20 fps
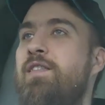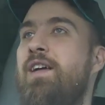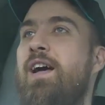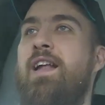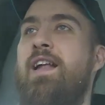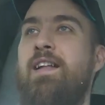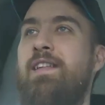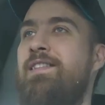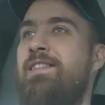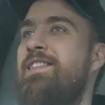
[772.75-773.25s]

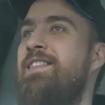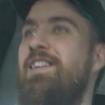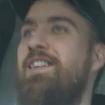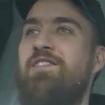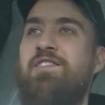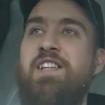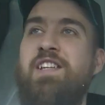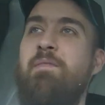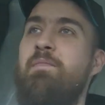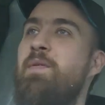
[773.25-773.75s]
and it still
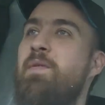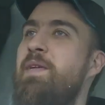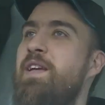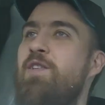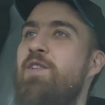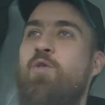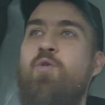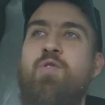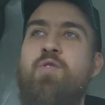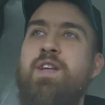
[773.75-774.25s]
seemed to be
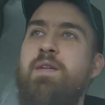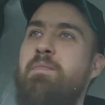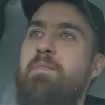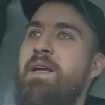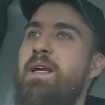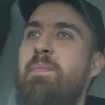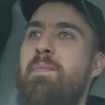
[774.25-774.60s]
only me